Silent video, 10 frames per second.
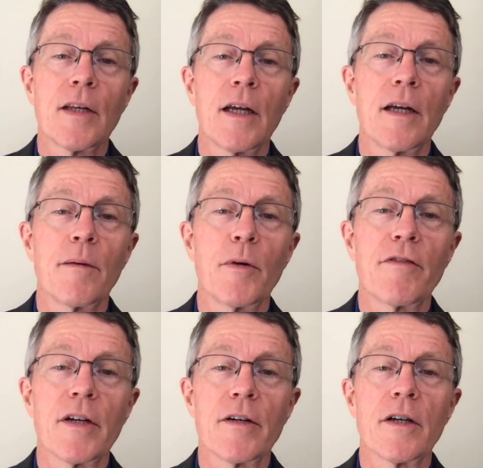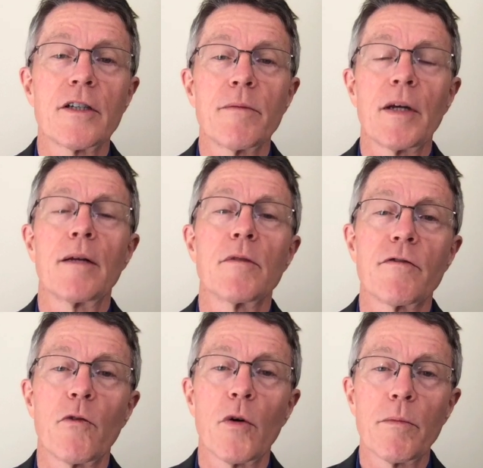a brief introduction. My name is
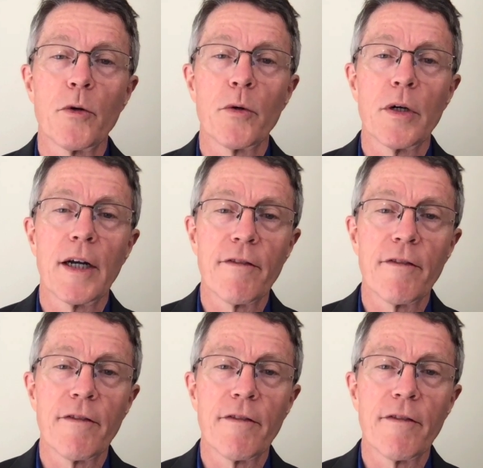Ford Brewer,